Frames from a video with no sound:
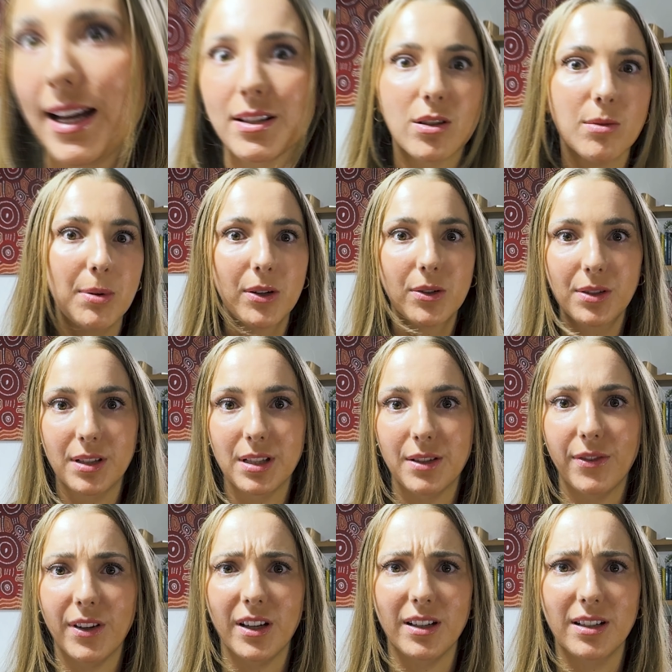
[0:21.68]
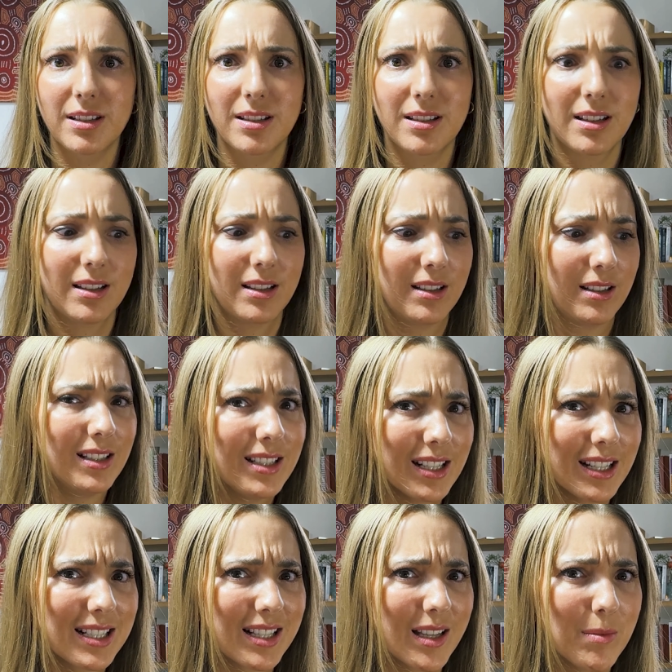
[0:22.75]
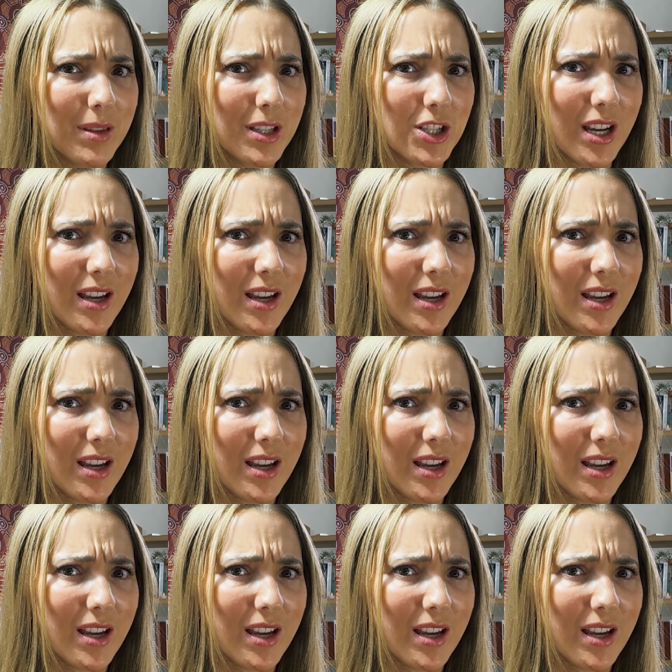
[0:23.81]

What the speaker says: Hands or pulses first. Did I skip the